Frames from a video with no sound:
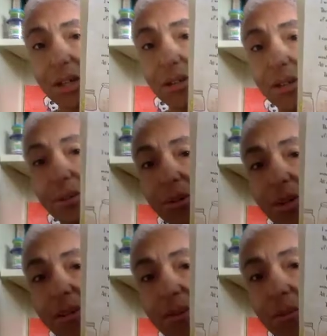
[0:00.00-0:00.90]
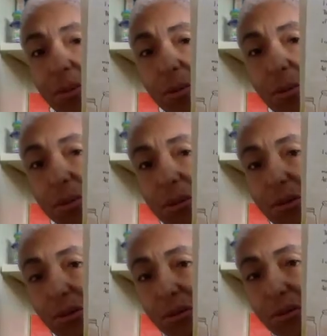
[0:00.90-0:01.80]
There were even more bowls of
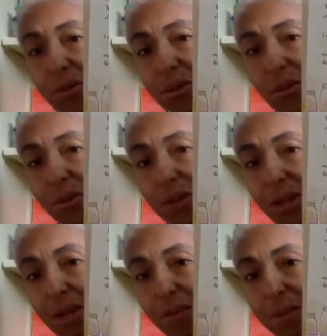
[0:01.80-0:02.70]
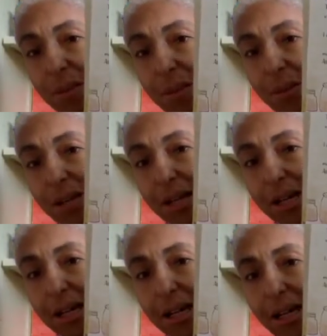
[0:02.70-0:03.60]
oozy goo than I remembered.
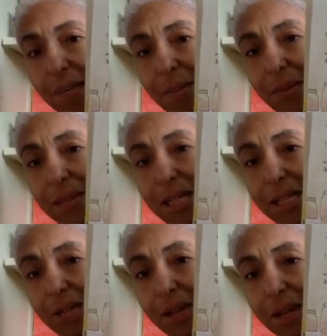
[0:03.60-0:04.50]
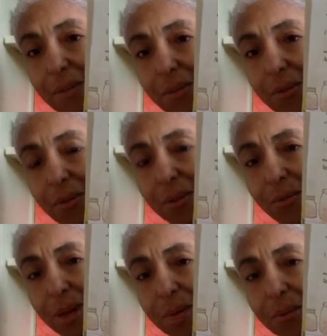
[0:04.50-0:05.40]
Ah, Poquito, I'm the only
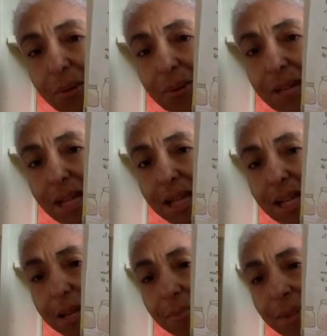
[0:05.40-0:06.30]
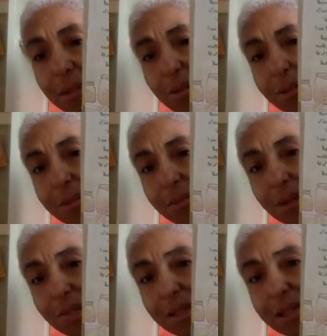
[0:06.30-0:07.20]
one person. I can't bake all this
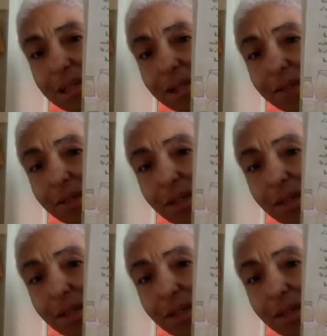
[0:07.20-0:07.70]
bread myself.